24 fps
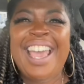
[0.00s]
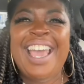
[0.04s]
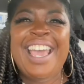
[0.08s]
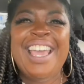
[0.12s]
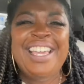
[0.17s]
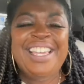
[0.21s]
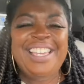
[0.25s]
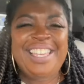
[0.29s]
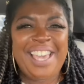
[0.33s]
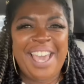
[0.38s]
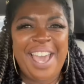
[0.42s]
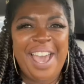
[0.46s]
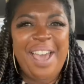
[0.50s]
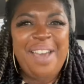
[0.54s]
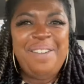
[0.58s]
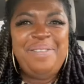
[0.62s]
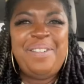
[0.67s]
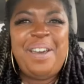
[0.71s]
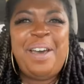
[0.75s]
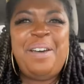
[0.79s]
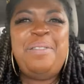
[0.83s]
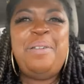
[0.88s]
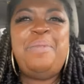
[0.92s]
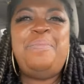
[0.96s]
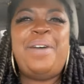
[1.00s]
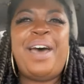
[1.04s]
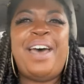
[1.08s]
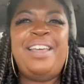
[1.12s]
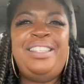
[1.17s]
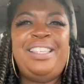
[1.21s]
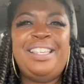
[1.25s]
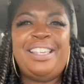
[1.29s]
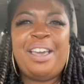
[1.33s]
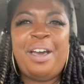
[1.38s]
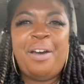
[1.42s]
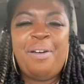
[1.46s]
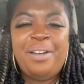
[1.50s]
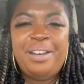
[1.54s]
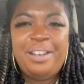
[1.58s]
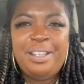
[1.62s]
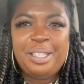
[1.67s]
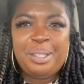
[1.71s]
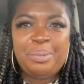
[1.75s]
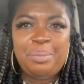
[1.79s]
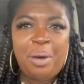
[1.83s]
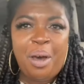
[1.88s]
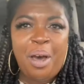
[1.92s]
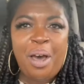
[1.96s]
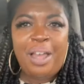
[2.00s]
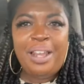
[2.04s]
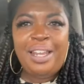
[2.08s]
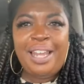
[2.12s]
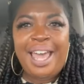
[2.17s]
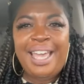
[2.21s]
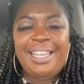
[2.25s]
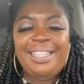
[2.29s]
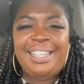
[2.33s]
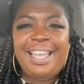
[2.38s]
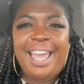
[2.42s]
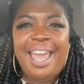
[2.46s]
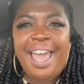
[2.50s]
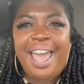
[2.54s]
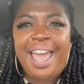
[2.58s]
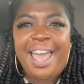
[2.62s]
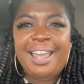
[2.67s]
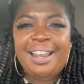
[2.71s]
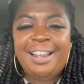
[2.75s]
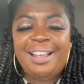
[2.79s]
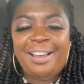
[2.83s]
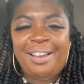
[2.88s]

Yep, I'm about to go in this mall like that.